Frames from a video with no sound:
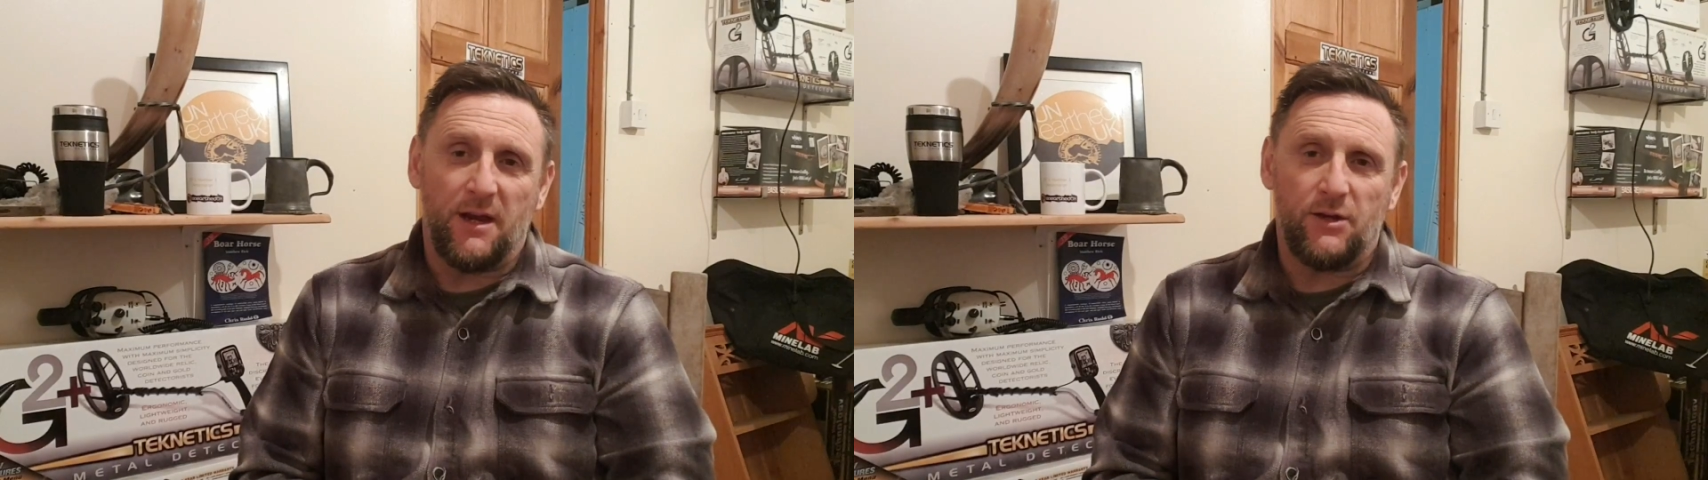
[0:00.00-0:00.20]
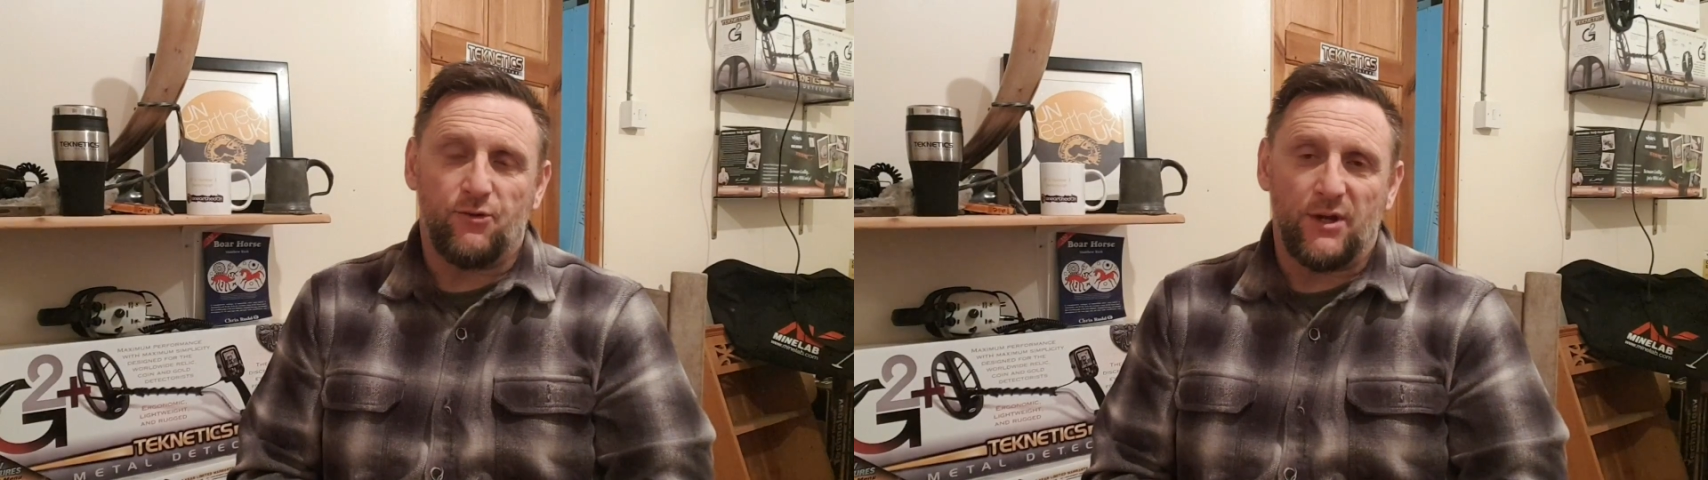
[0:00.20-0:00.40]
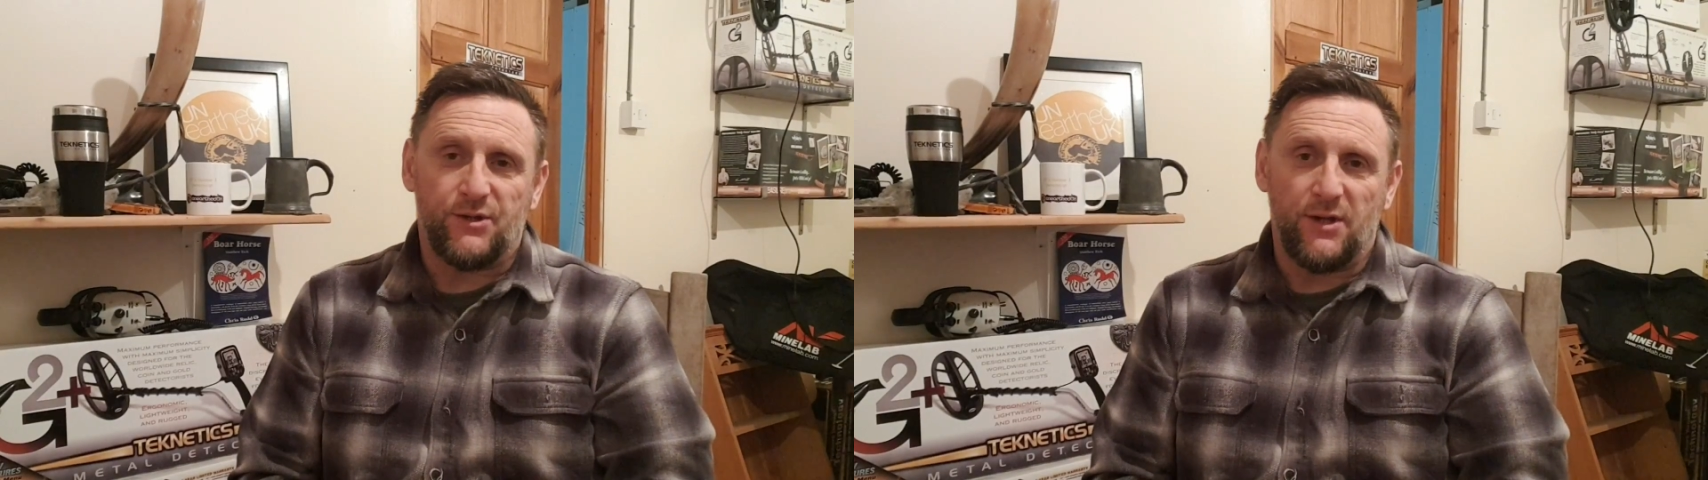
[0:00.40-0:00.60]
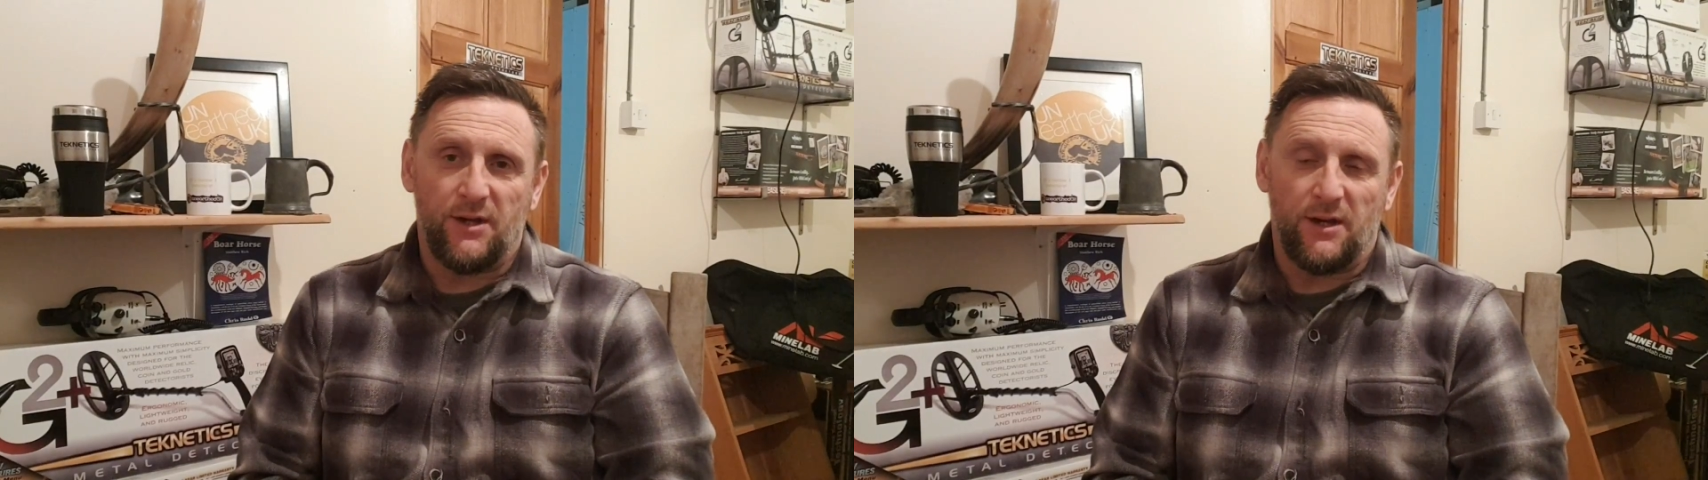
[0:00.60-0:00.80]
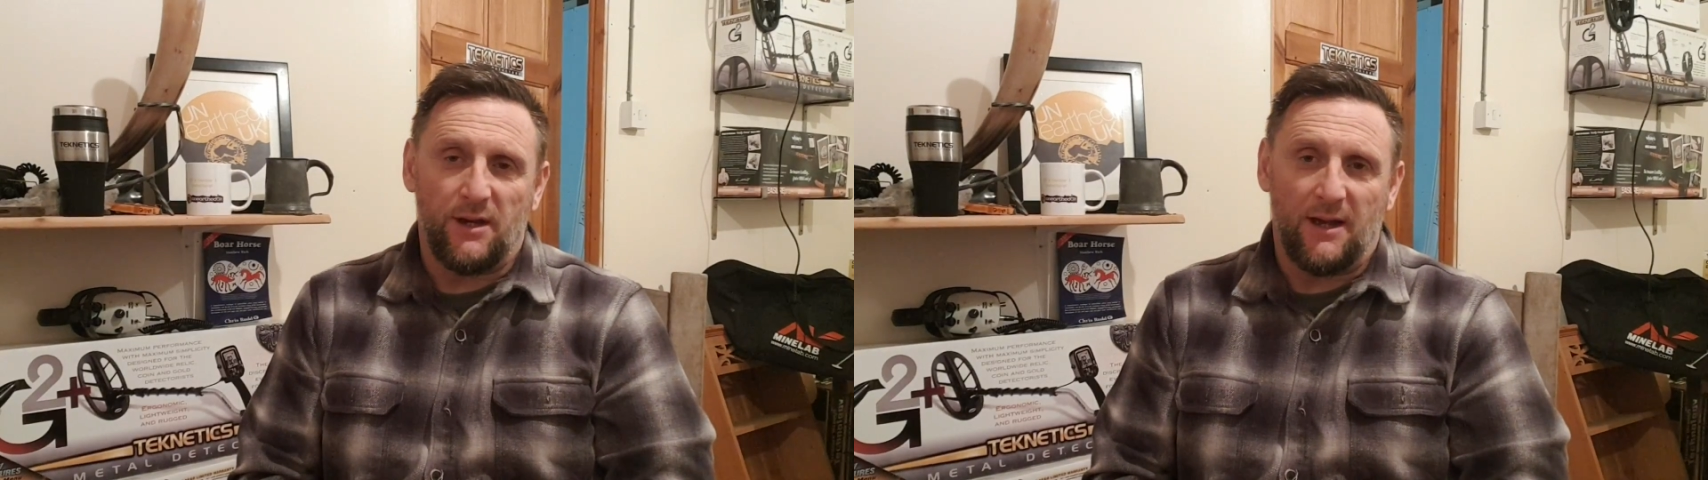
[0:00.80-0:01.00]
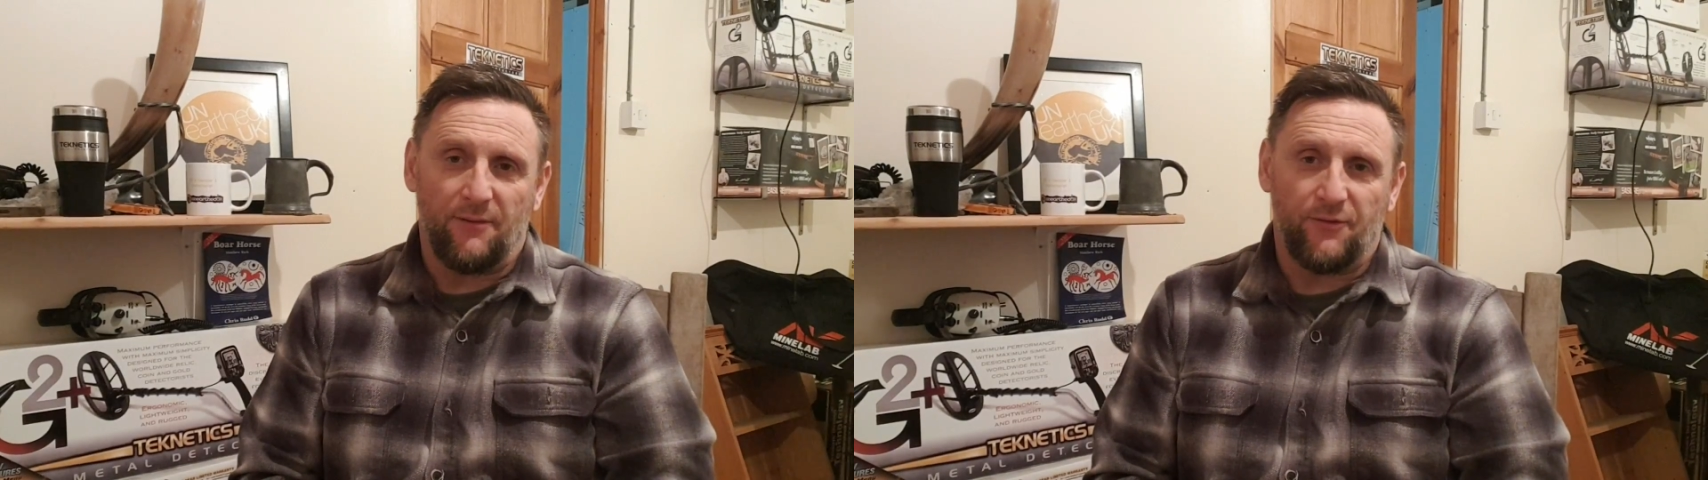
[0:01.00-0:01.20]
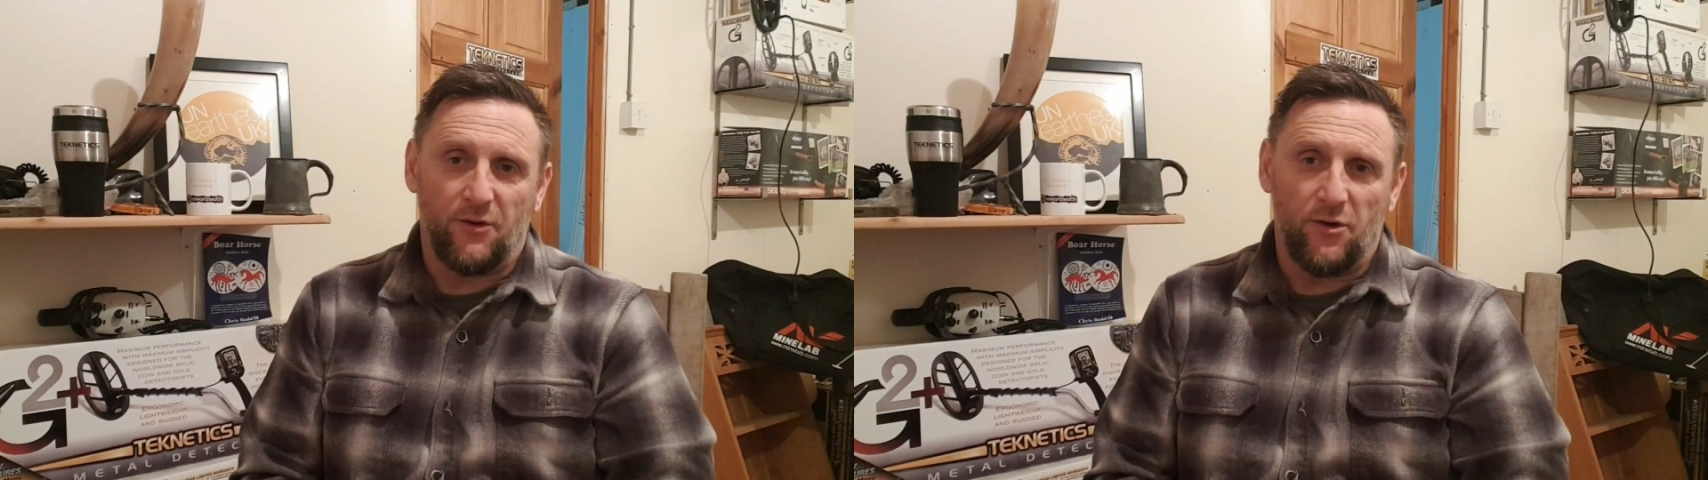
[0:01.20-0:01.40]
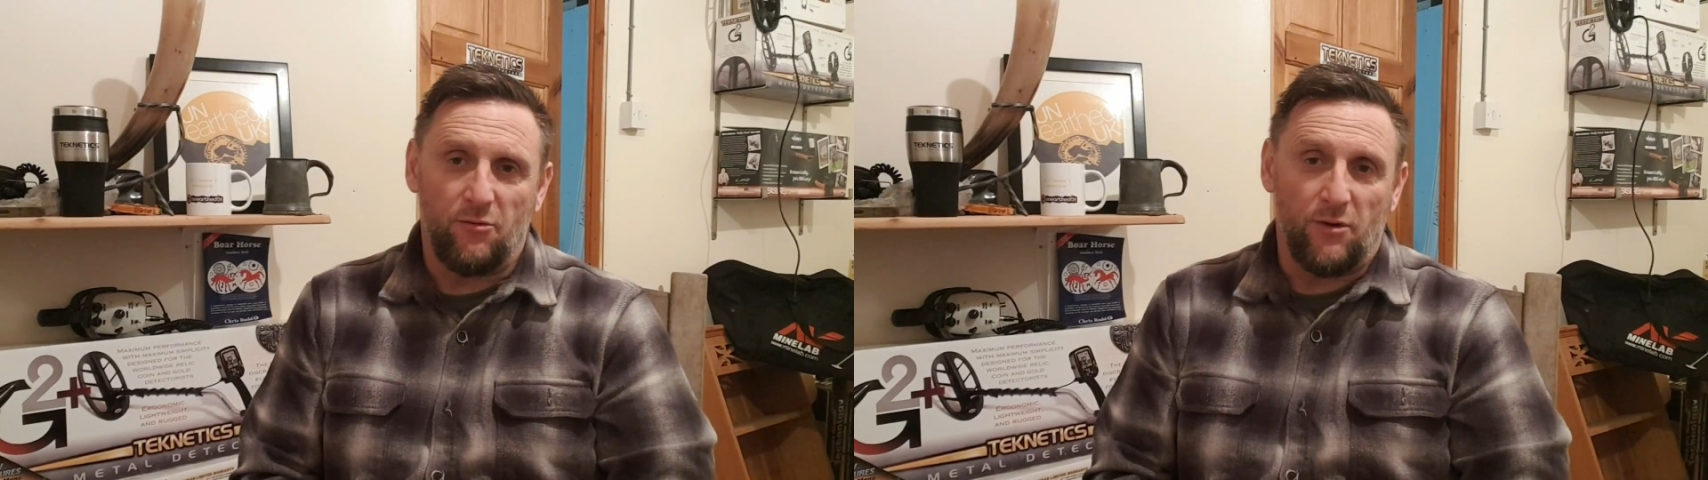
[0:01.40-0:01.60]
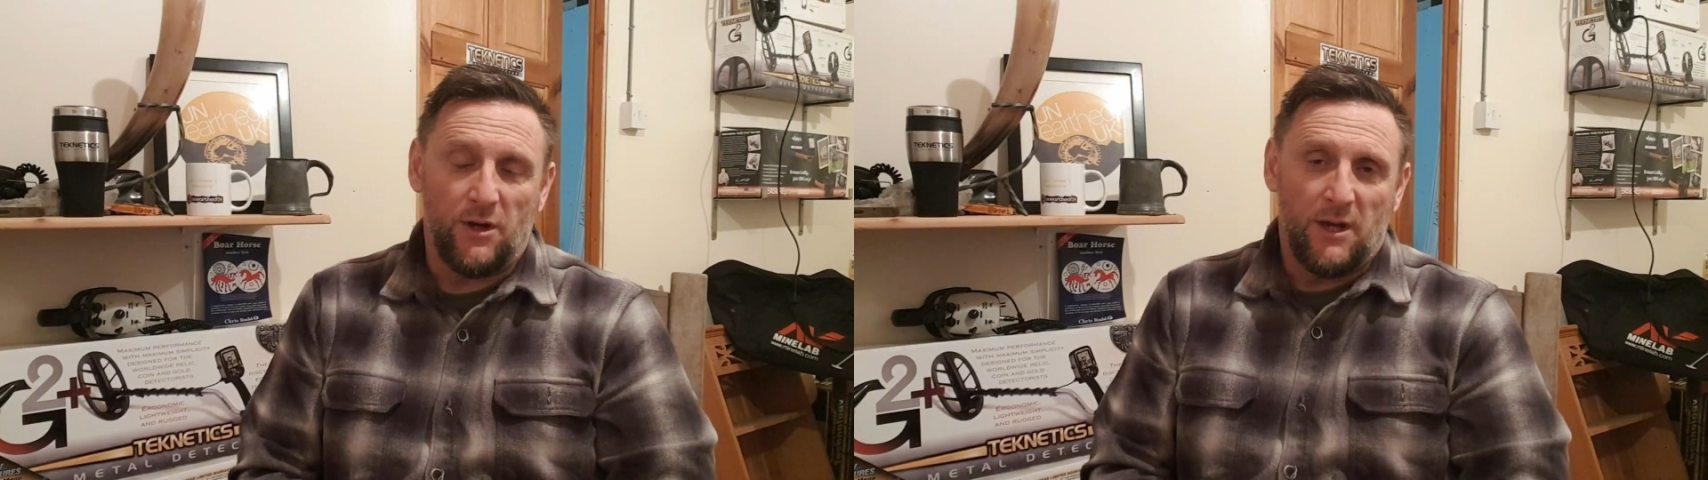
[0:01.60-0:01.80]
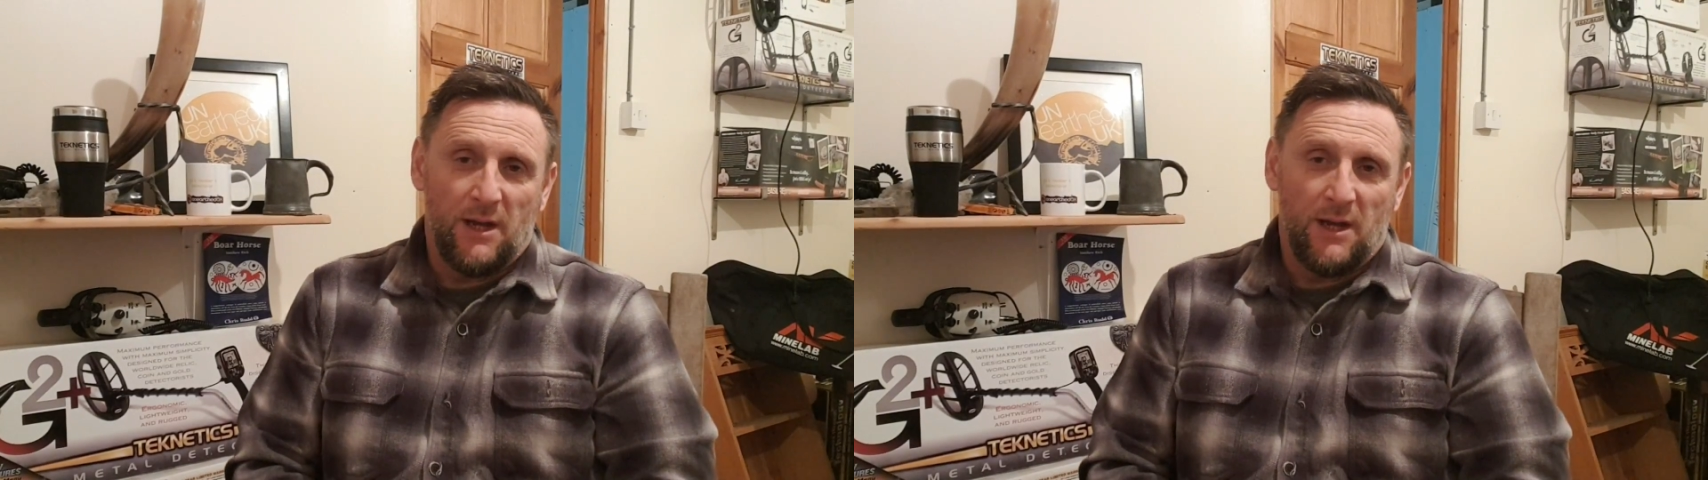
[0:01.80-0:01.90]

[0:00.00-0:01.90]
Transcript: interesting afternoon.